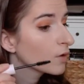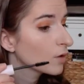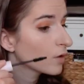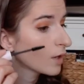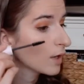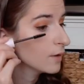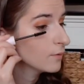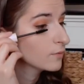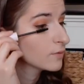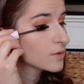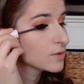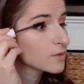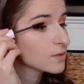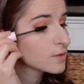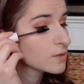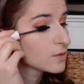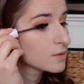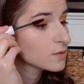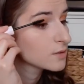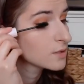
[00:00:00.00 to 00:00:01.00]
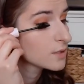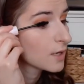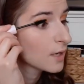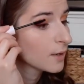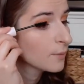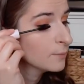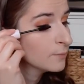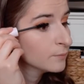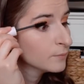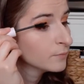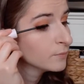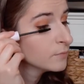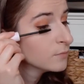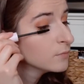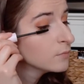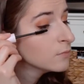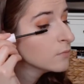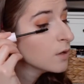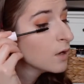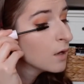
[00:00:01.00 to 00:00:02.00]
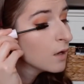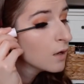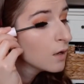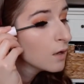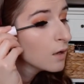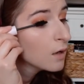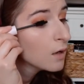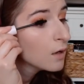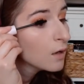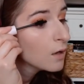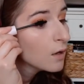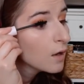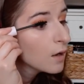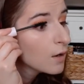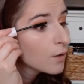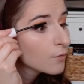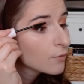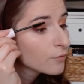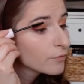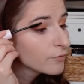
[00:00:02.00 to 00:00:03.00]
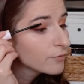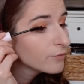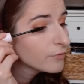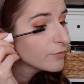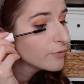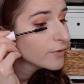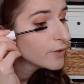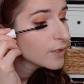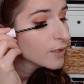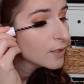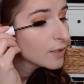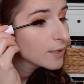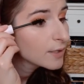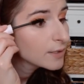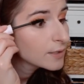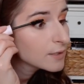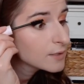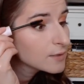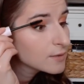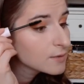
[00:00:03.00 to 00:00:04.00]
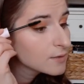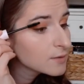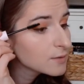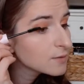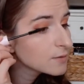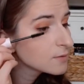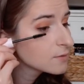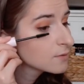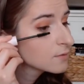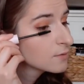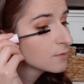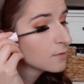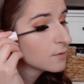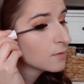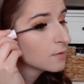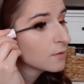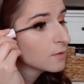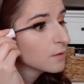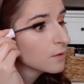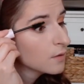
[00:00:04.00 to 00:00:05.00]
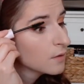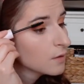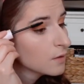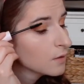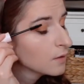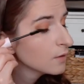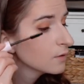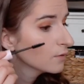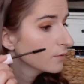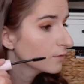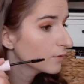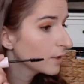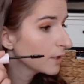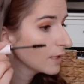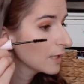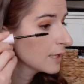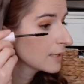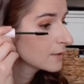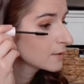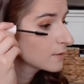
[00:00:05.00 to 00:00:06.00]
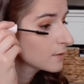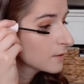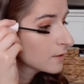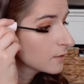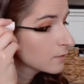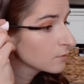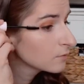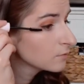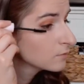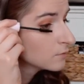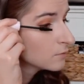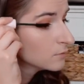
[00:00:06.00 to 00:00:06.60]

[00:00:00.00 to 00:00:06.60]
okay, this isn't, I don't feel like this is very lengthening.